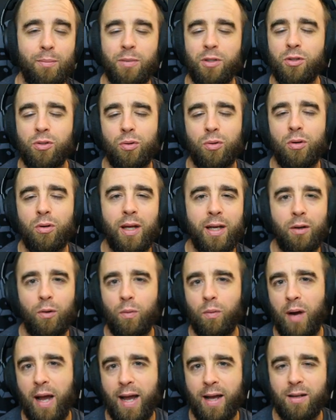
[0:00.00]
It's sort of like a
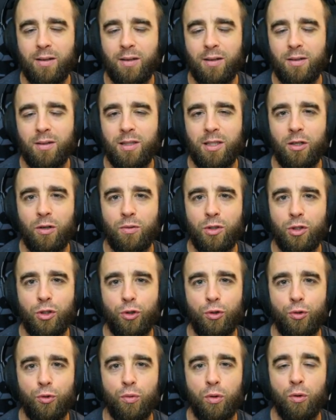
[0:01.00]
rack,
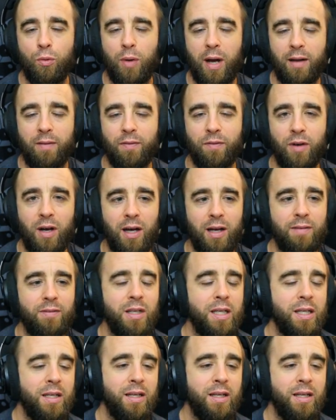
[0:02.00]
2 or rack 5,